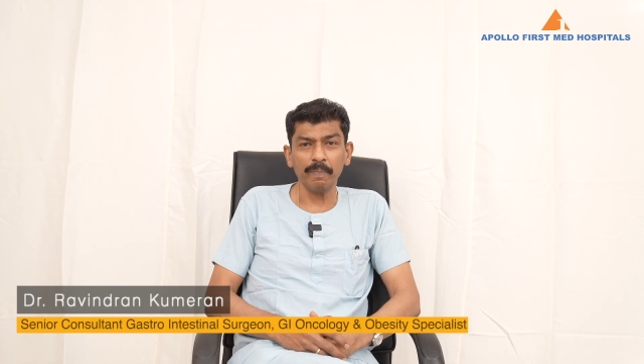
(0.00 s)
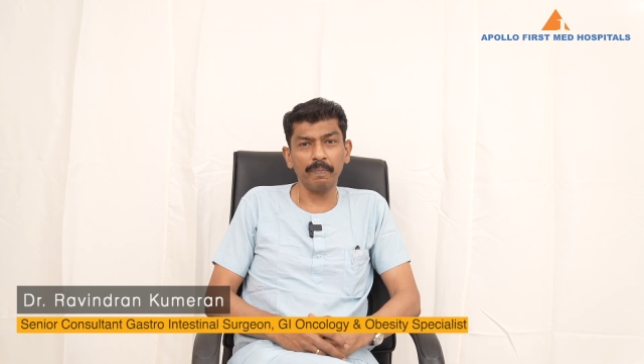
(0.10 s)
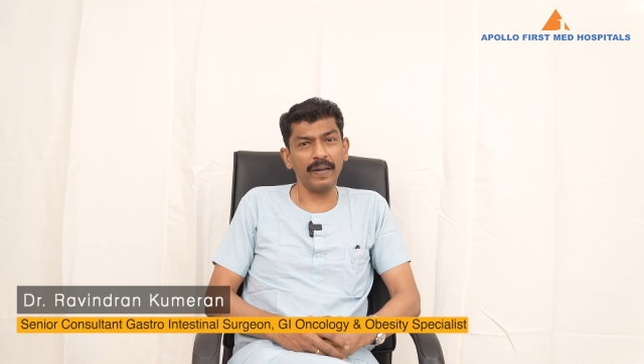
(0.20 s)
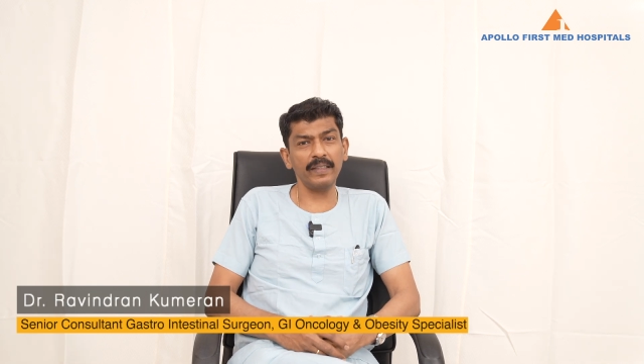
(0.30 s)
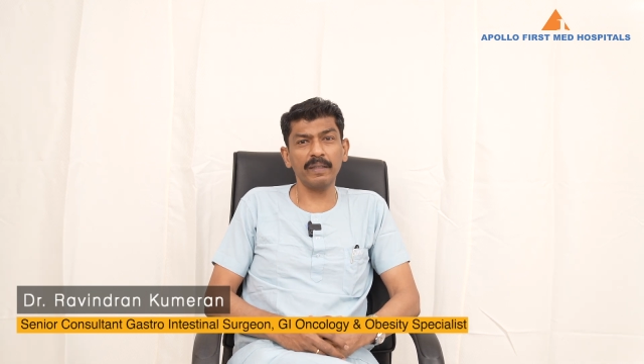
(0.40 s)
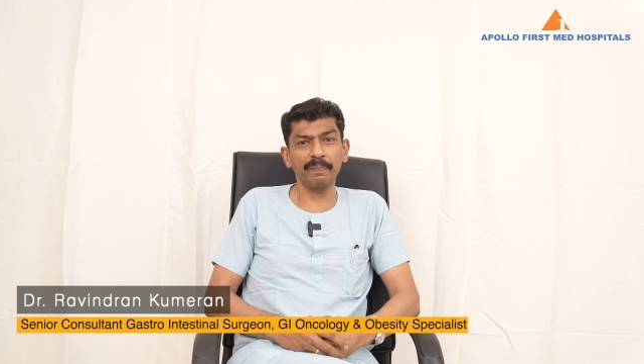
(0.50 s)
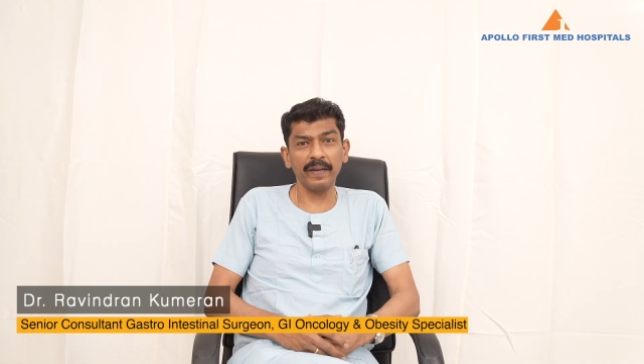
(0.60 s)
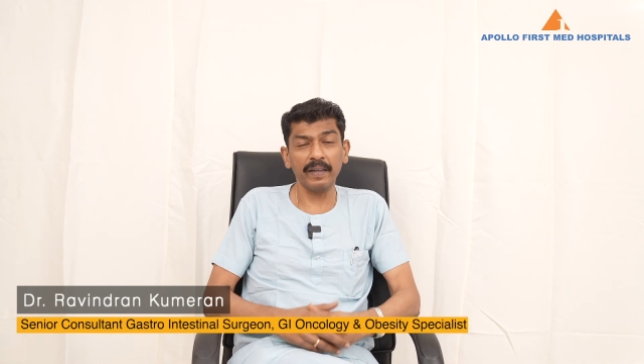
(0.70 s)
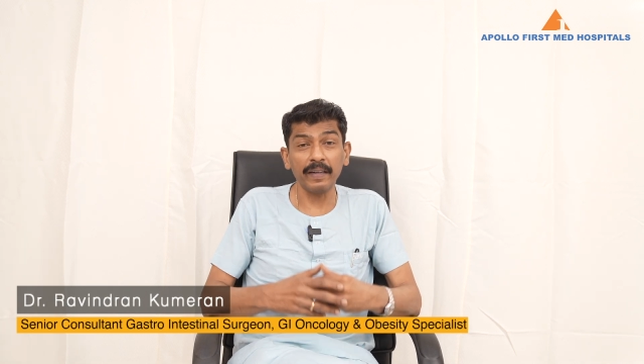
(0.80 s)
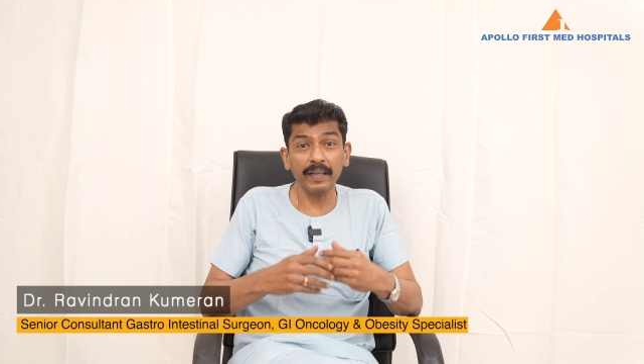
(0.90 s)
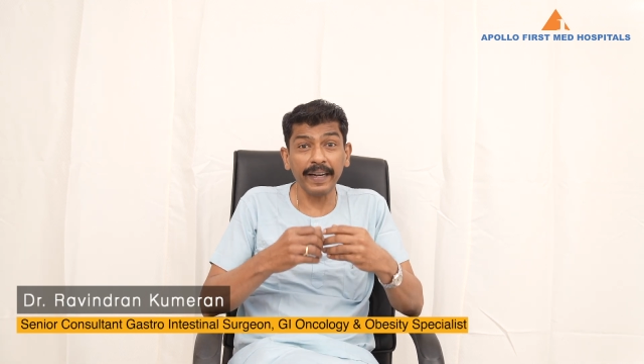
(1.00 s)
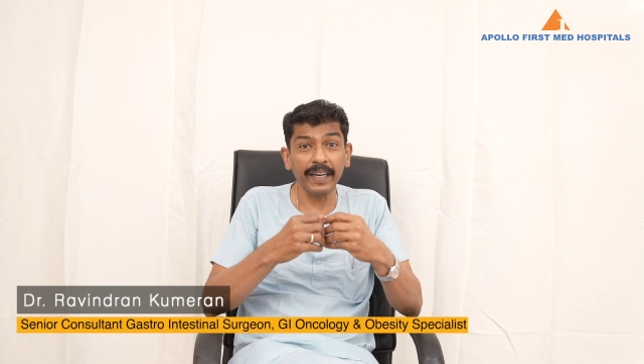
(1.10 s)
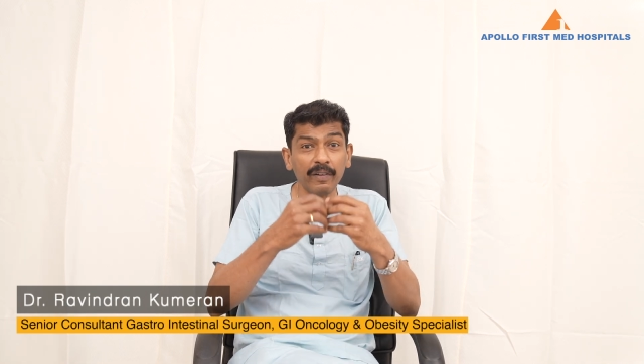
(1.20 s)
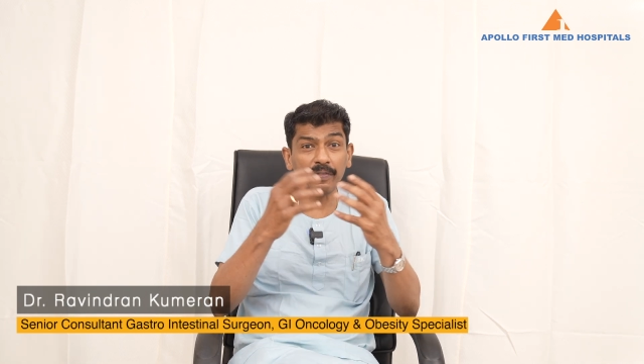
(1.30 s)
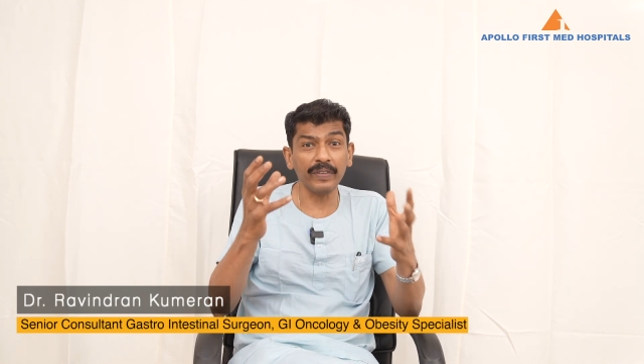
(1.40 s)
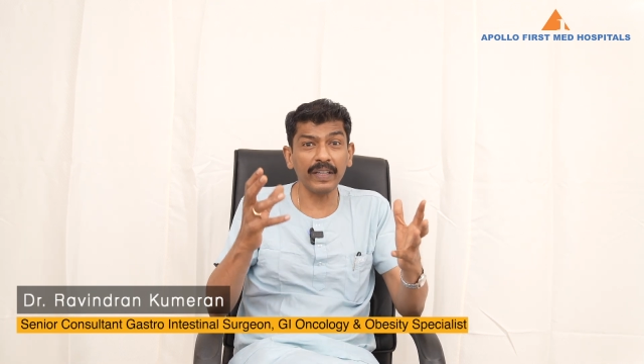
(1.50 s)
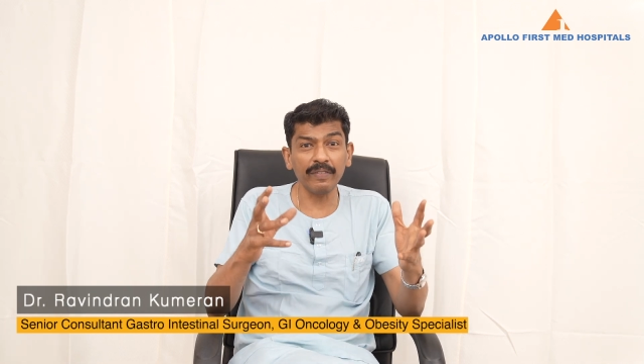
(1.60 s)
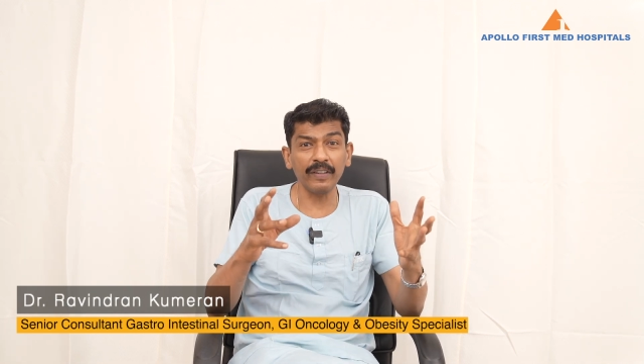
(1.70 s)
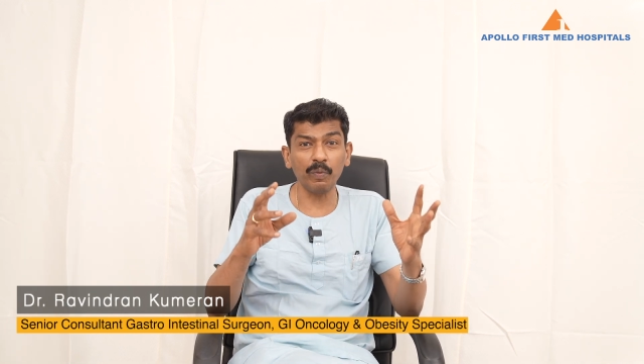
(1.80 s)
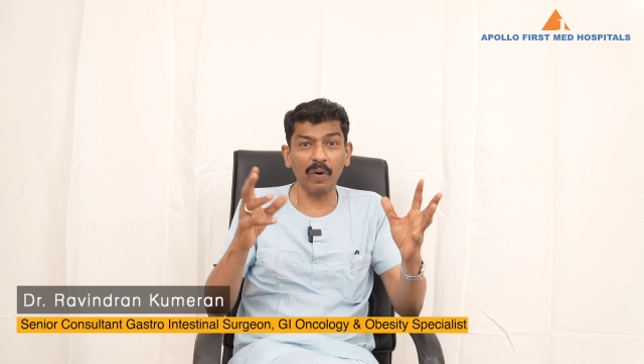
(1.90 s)
bulge up and kind of
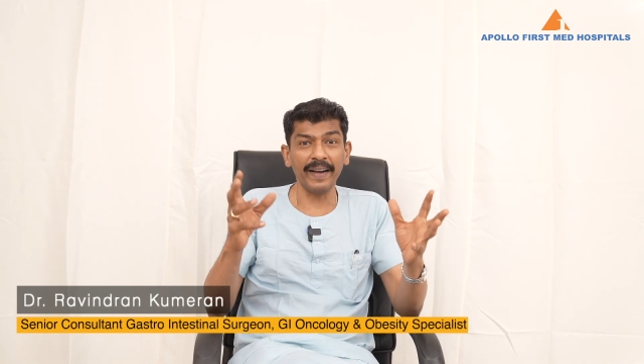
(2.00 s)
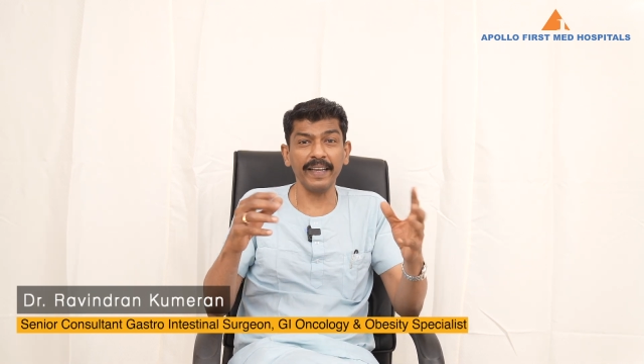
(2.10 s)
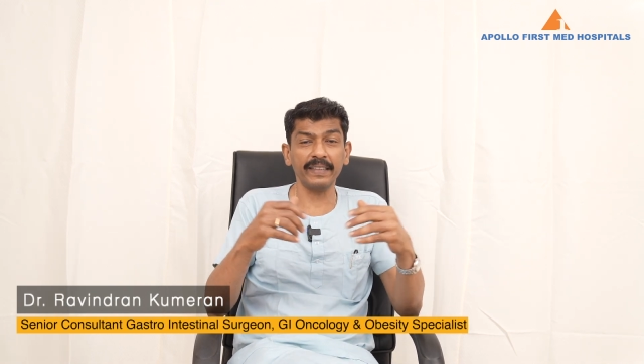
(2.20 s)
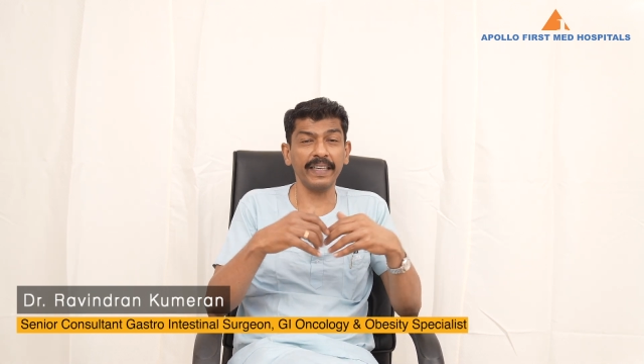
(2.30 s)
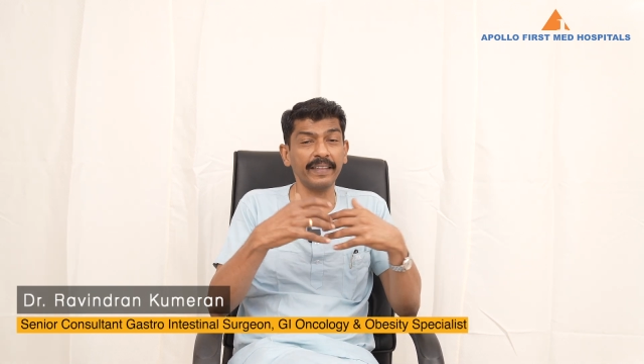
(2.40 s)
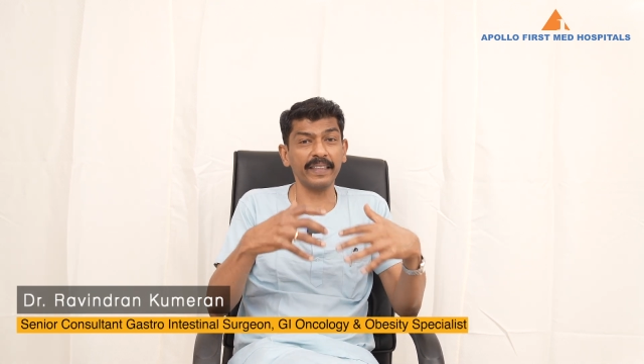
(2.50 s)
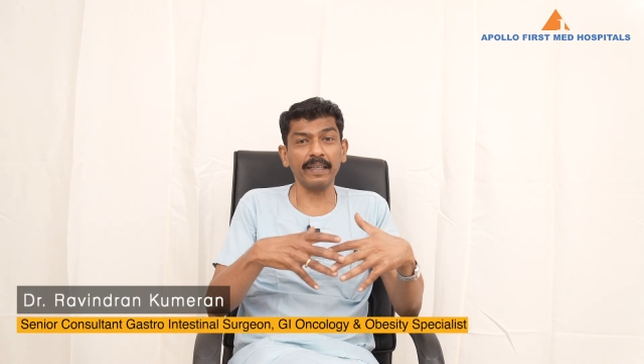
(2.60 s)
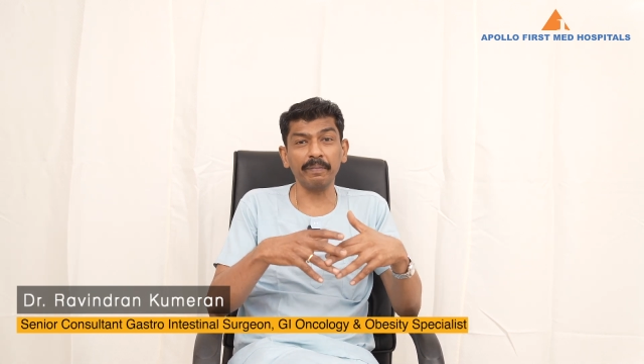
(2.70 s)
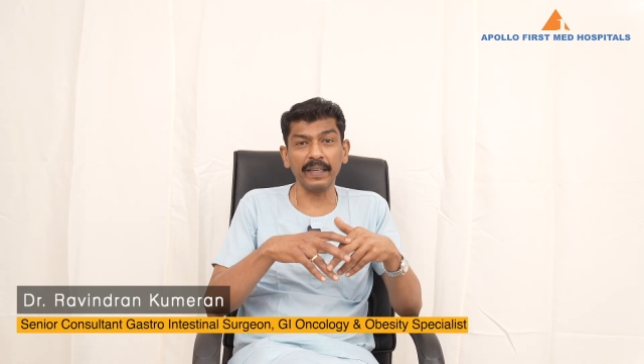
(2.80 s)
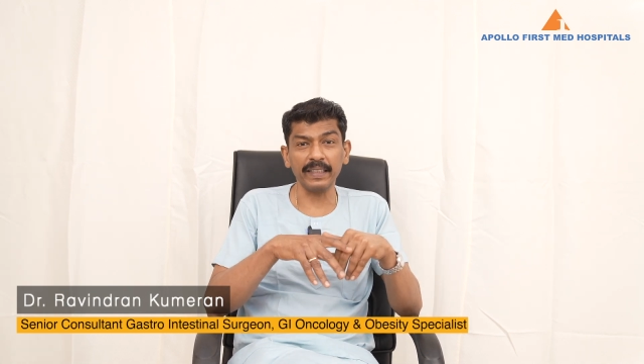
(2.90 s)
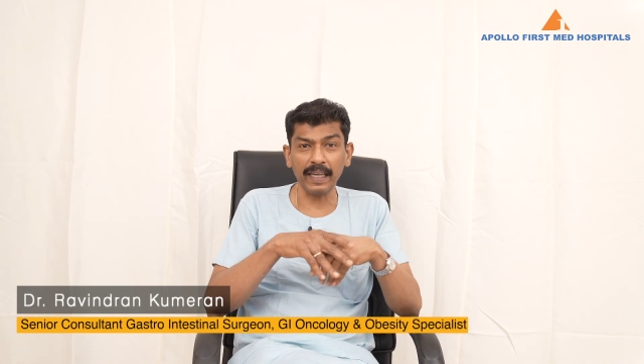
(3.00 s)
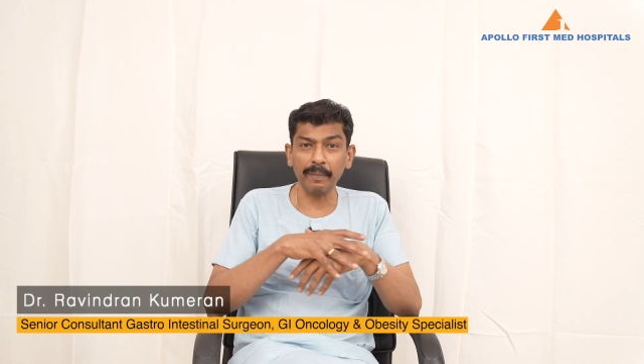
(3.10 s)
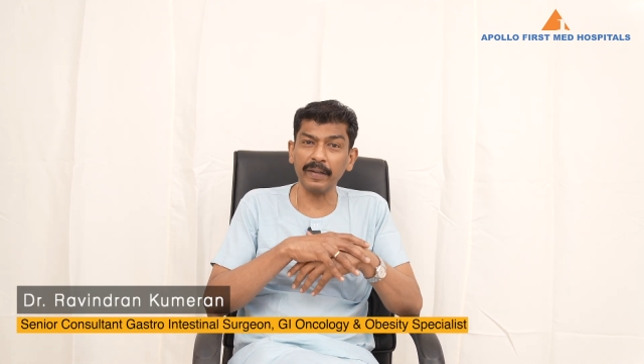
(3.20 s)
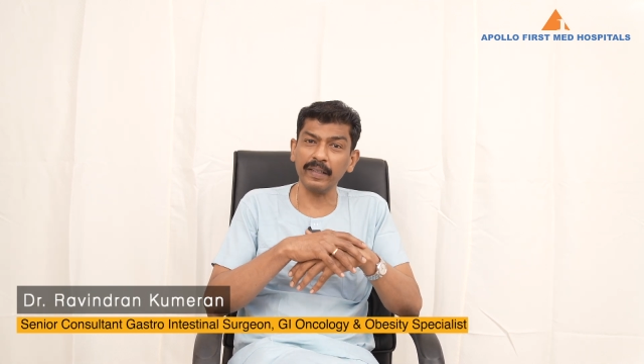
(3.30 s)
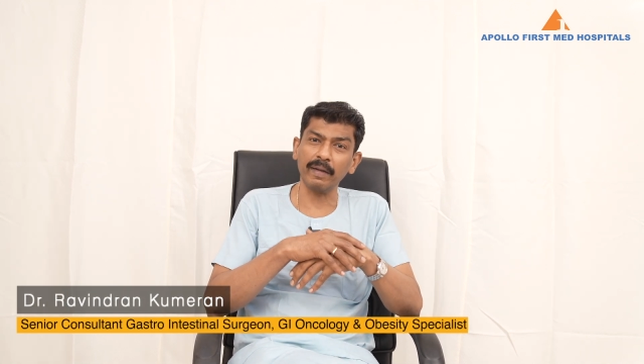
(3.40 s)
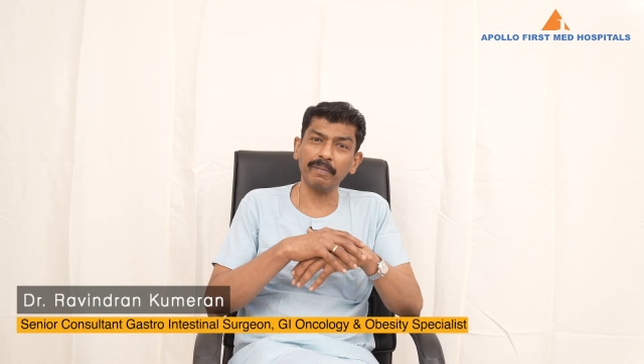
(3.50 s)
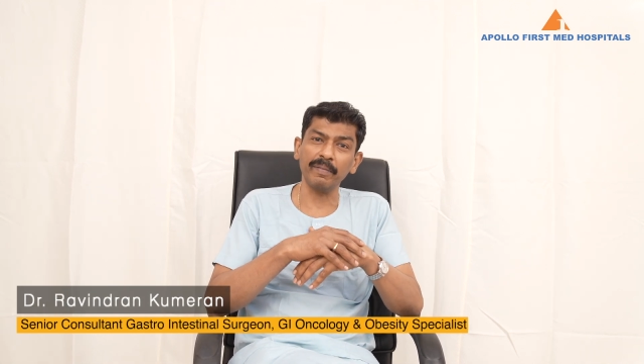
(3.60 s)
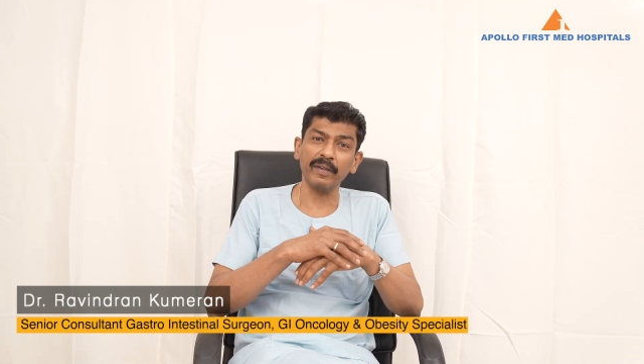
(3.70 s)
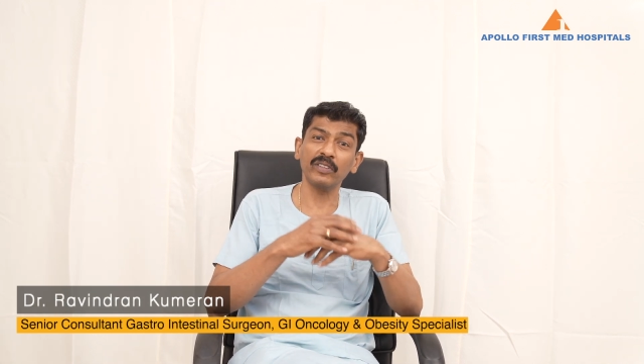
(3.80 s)
give a warning saying that something is happening in the abdomen.